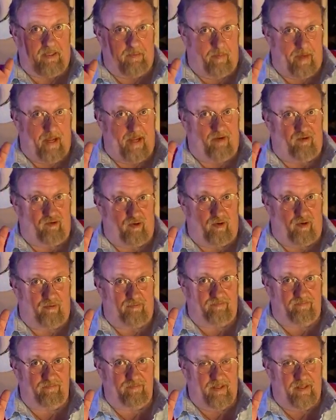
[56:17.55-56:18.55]
the banjo,
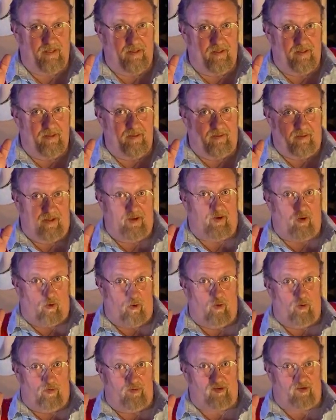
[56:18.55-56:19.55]
like
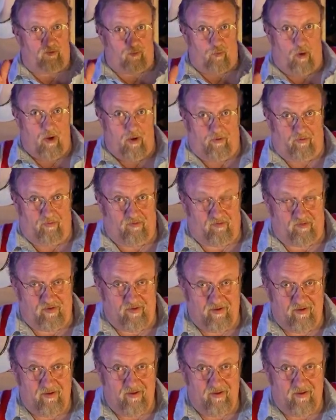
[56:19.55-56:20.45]
Earl Scruggs.